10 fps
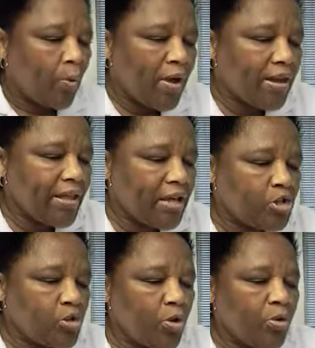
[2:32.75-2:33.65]
We'll then
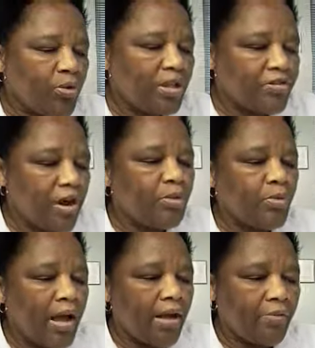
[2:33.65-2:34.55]
show you the
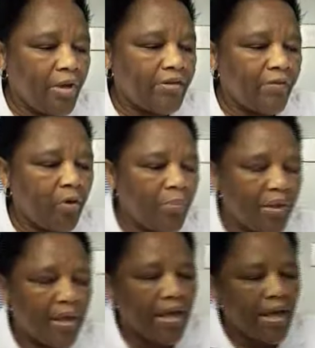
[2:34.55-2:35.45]
drugs we are developing.